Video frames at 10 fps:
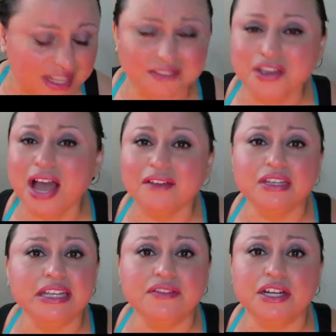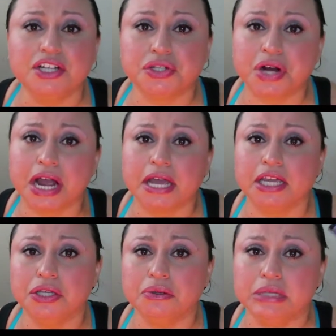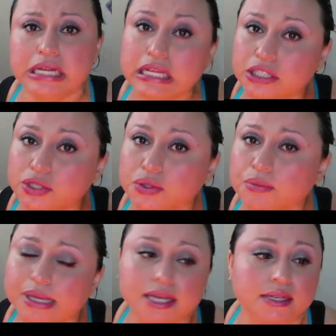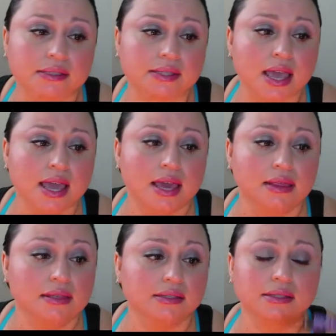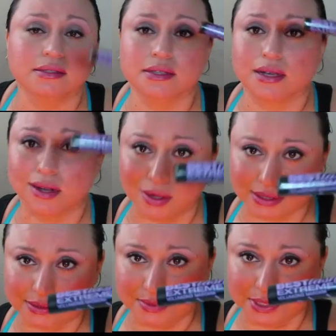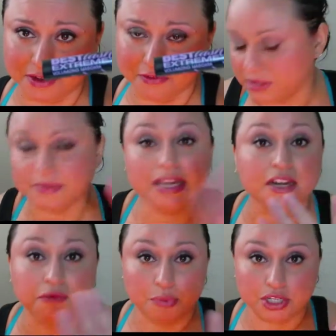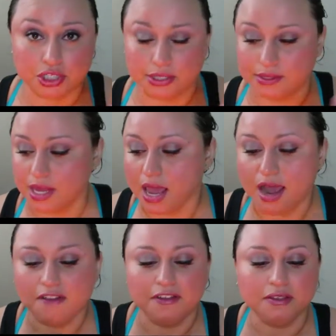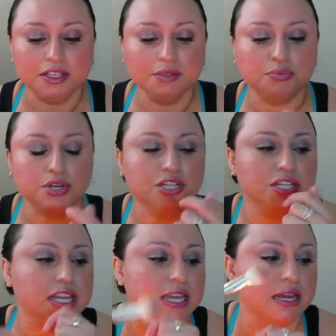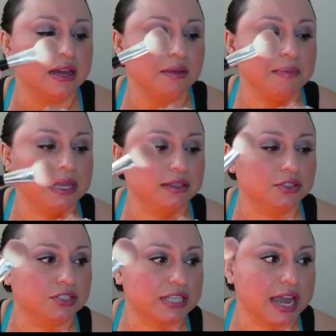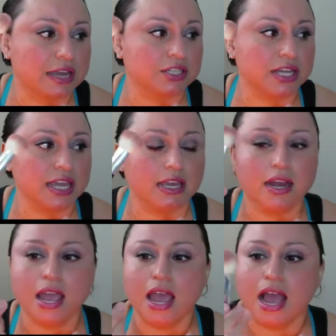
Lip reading: If you haven't given it a try, you need to, because this is awesome stuff. Speaking of brushes, I found this brush in my little stash, and